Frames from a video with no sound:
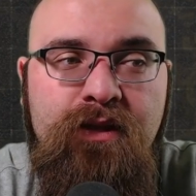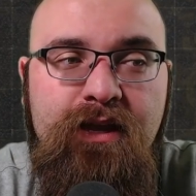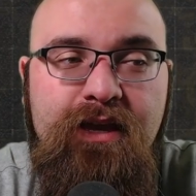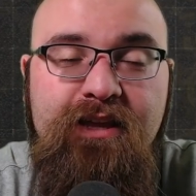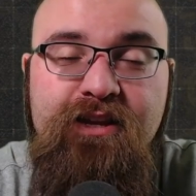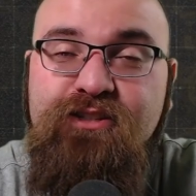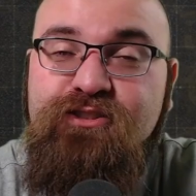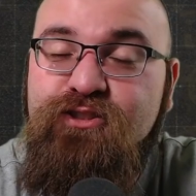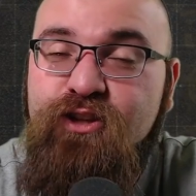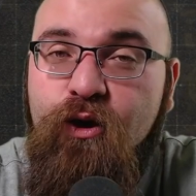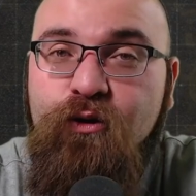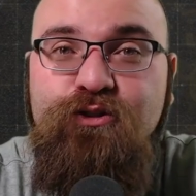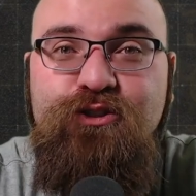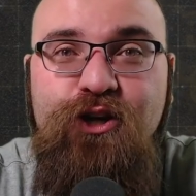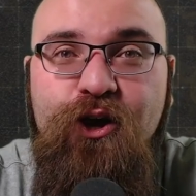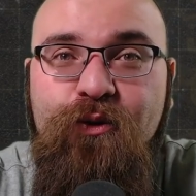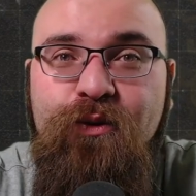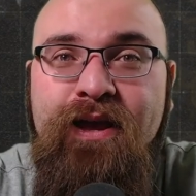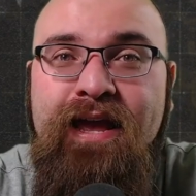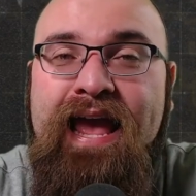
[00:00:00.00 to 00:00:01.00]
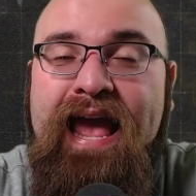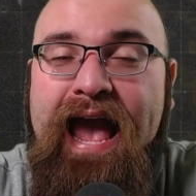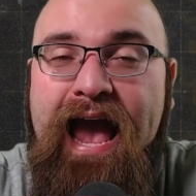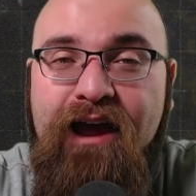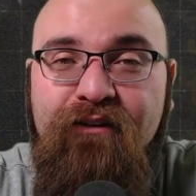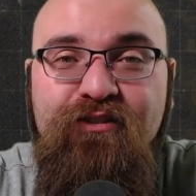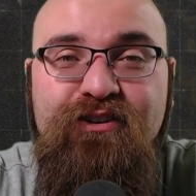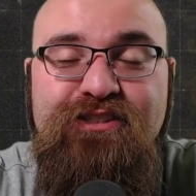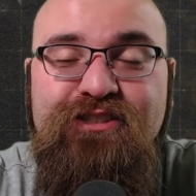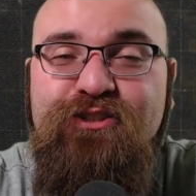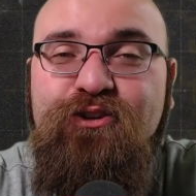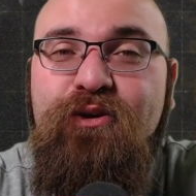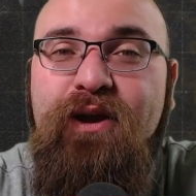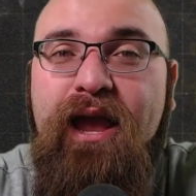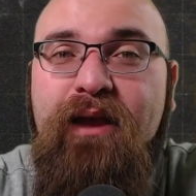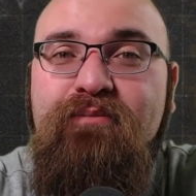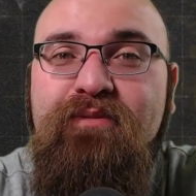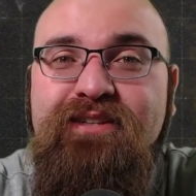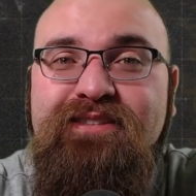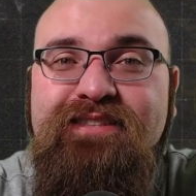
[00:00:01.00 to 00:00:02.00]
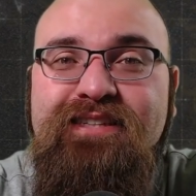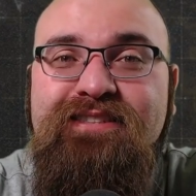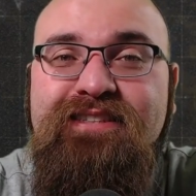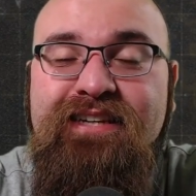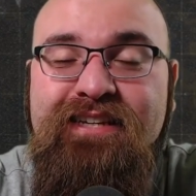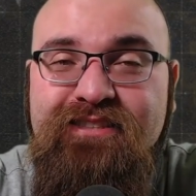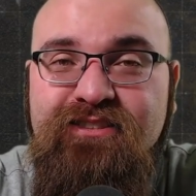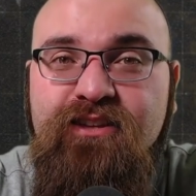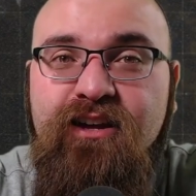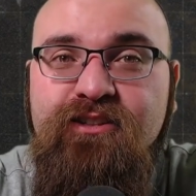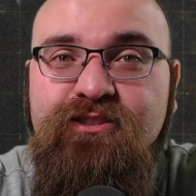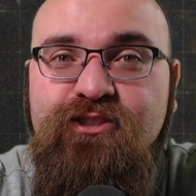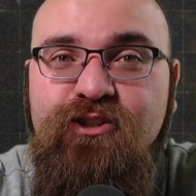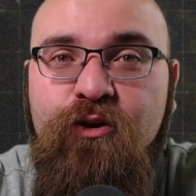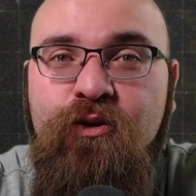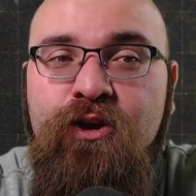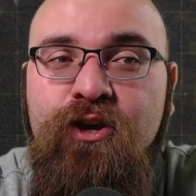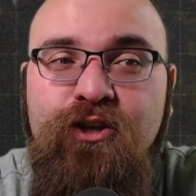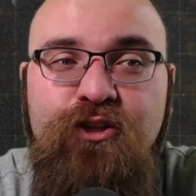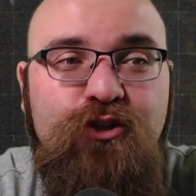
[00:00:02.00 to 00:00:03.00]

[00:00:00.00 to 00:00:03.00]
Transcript: It is no joke. Every single game this season, he's done so.